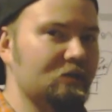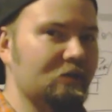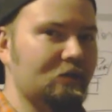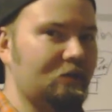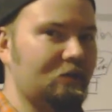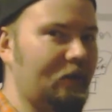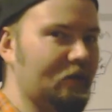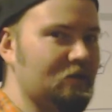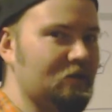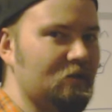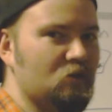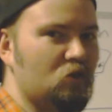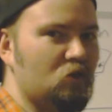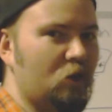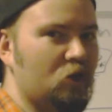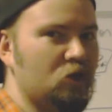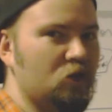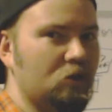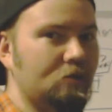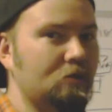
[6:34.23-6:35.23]
It gets
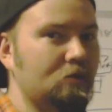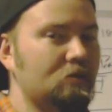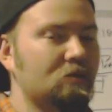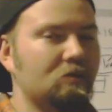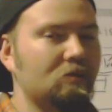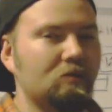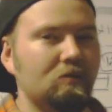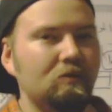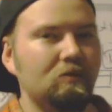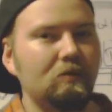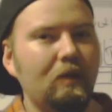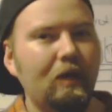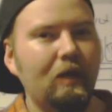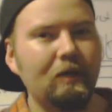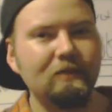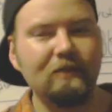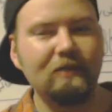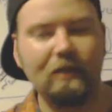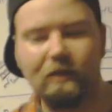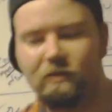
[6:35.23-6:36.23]
instructions, and
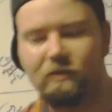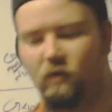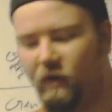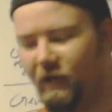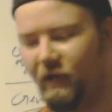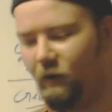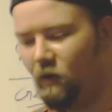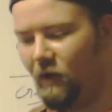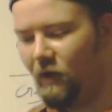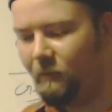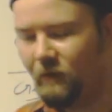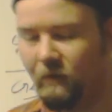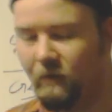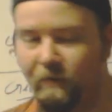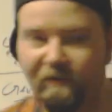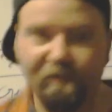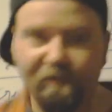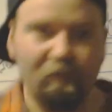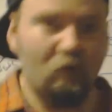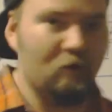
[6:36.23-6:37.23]
it says, okay, well, I'm going to
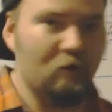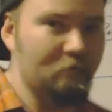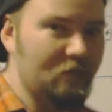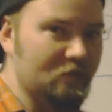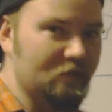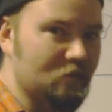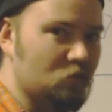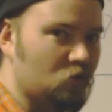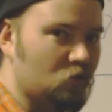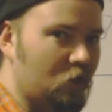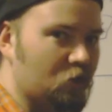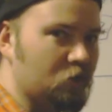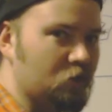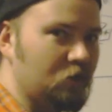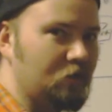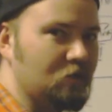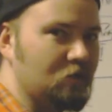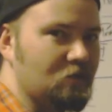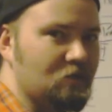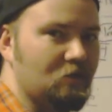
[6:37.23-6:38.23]
perform these
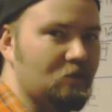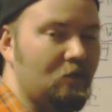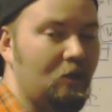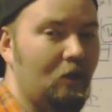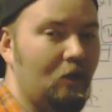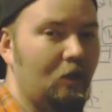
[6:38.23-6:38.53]
instructions.